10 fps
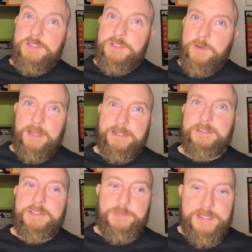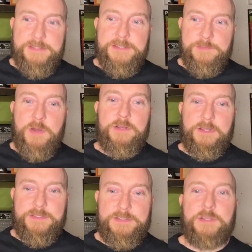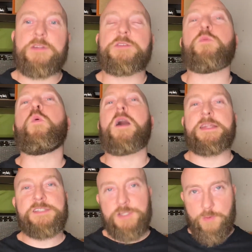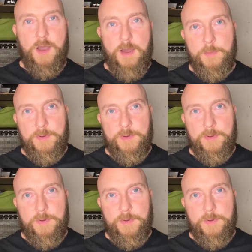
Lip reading: is doing. It's its business model is to wind you up.